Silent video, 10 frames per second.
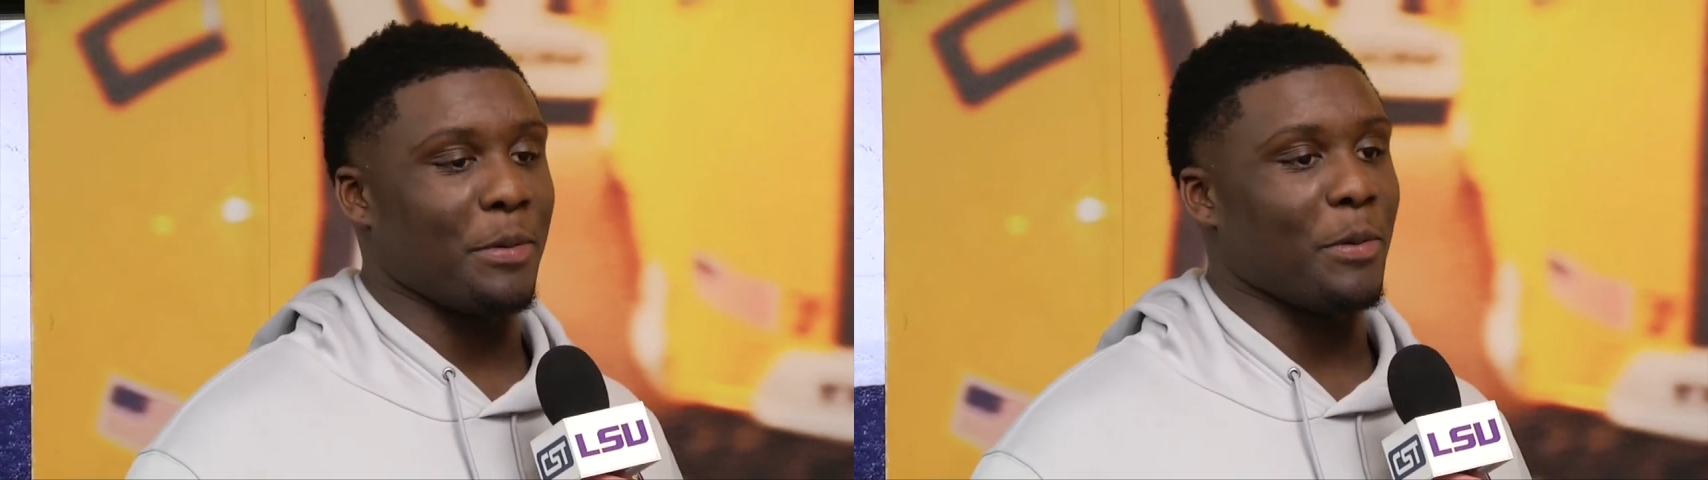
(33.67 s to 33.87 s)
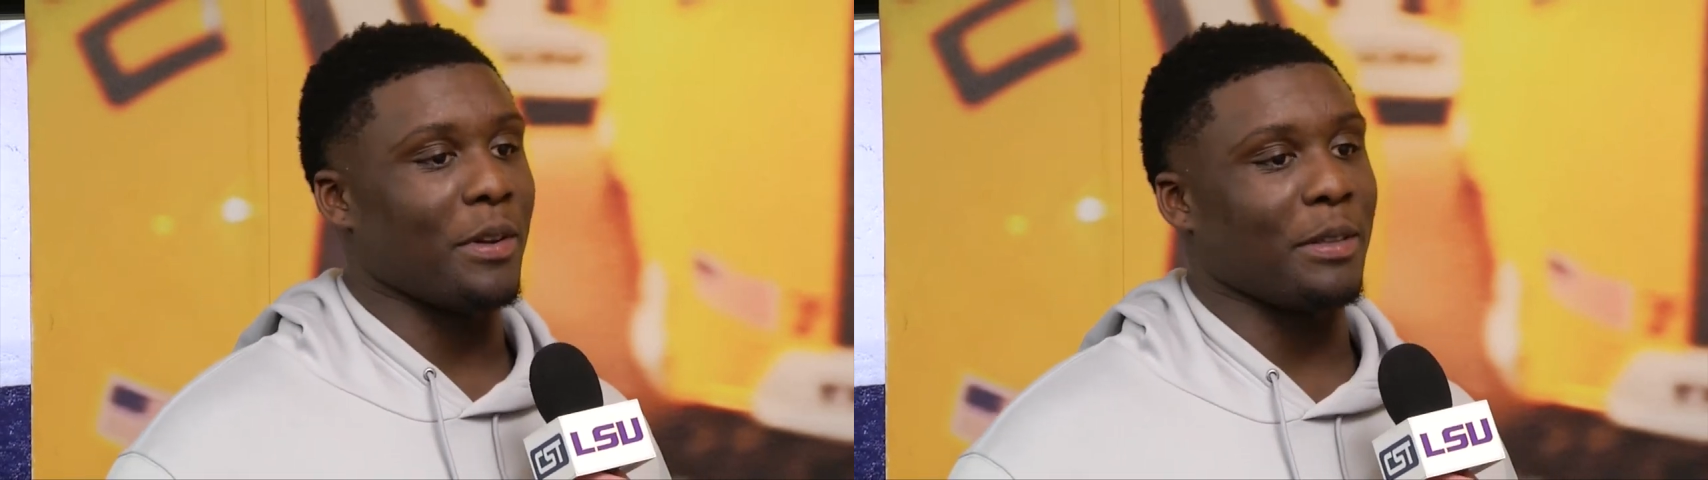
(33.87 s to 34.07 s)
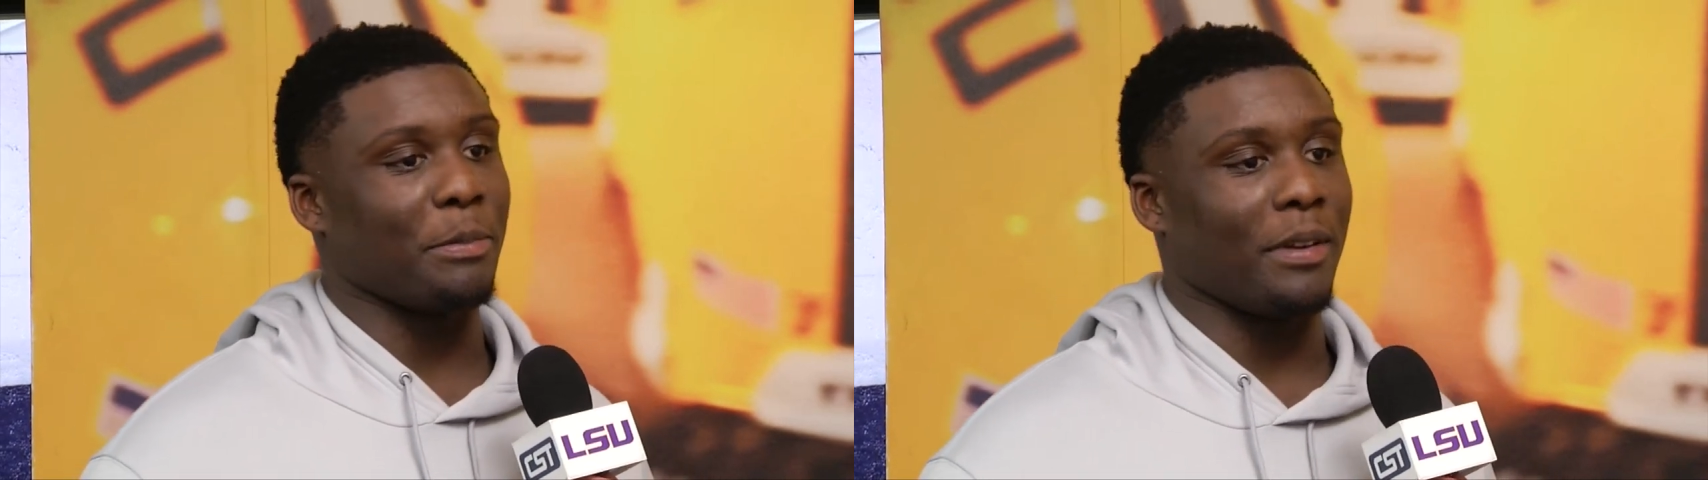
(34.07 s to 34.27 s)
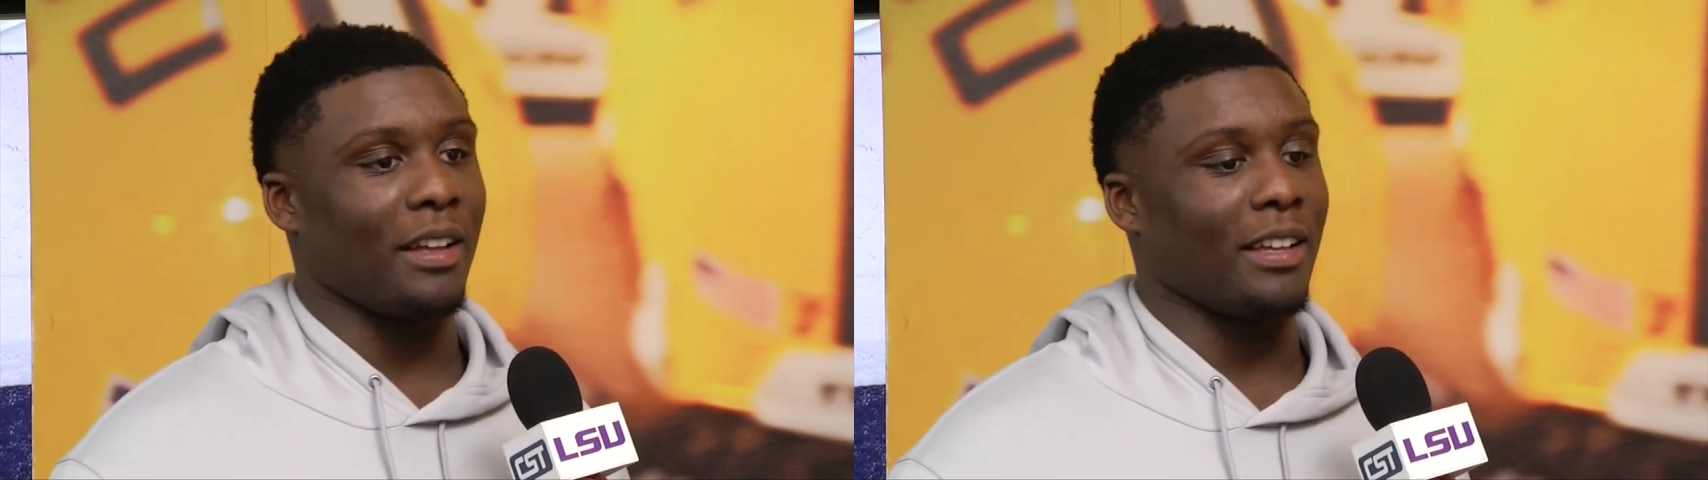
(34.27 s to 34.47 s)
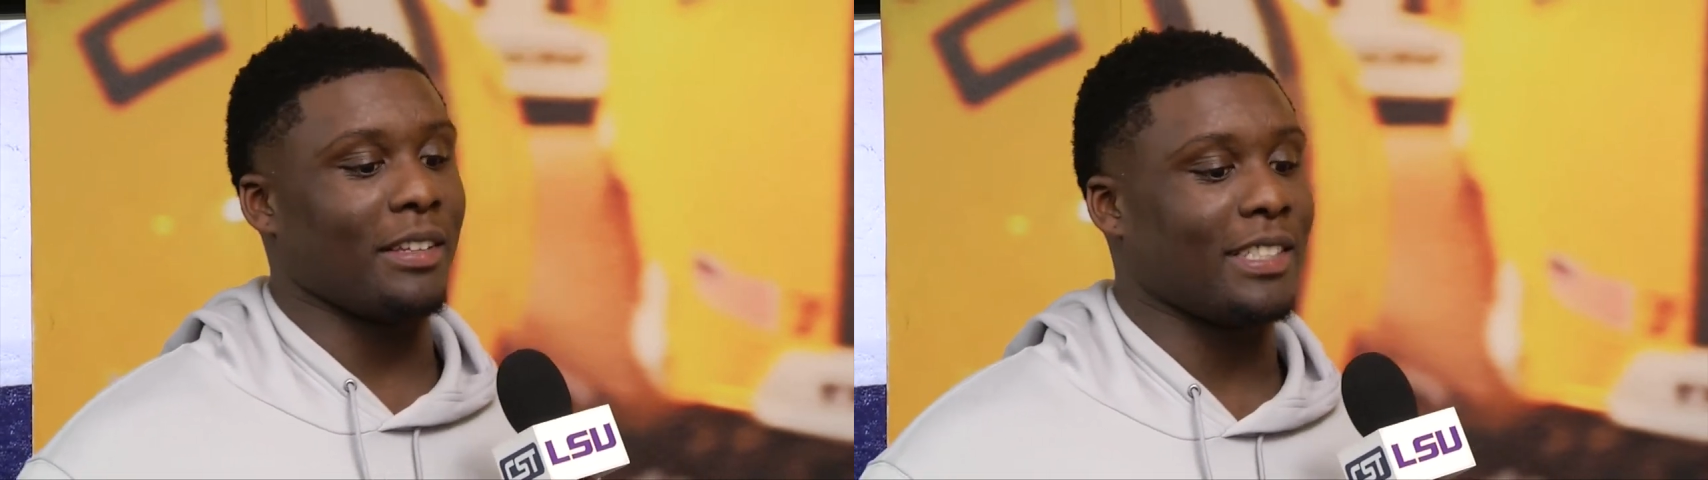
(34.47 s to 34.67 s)
We wanted to bring,
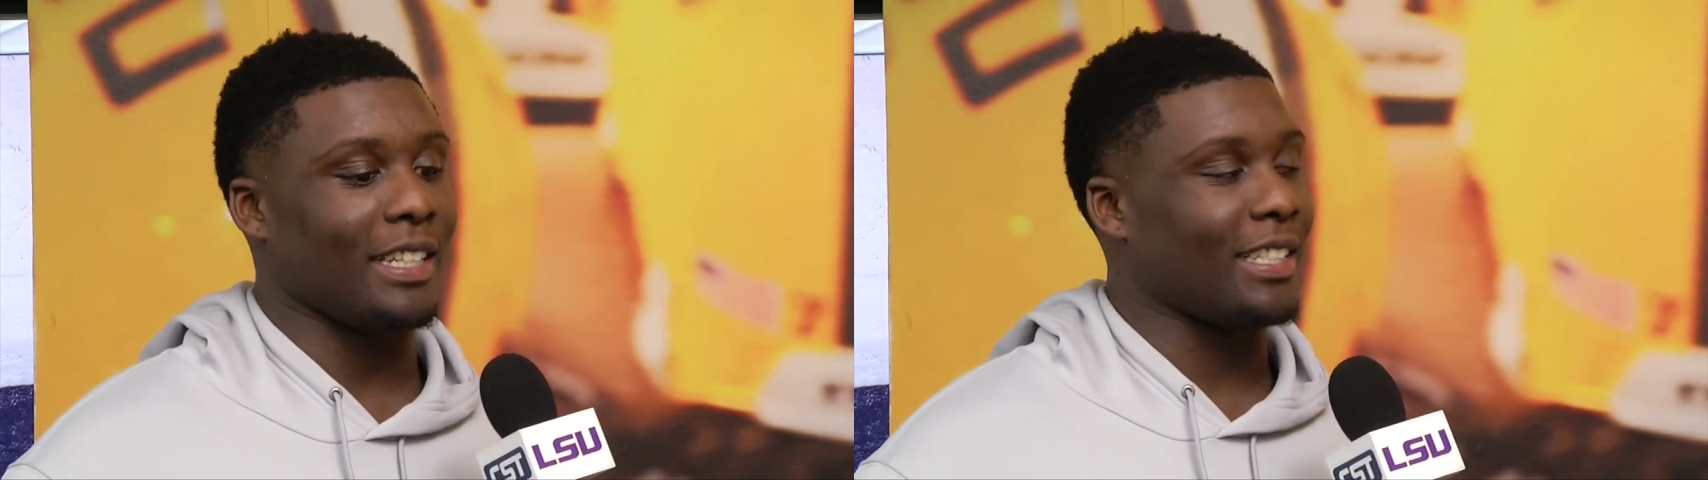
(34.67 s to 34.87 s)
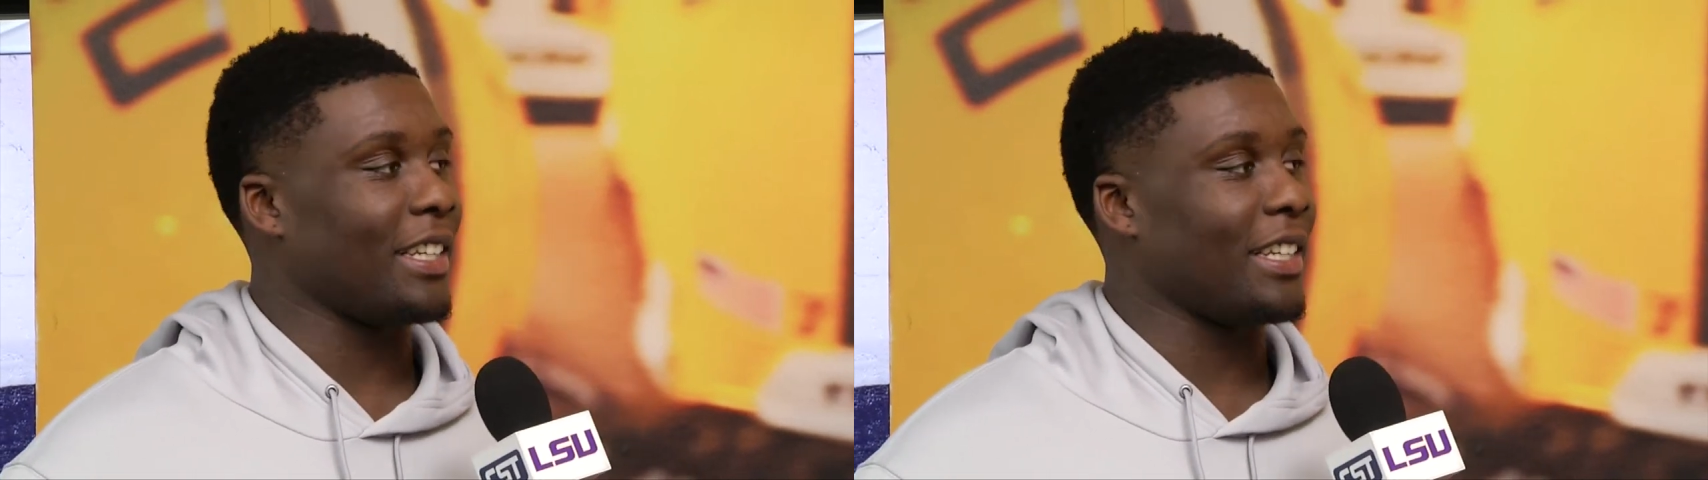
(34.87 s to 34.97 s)
send the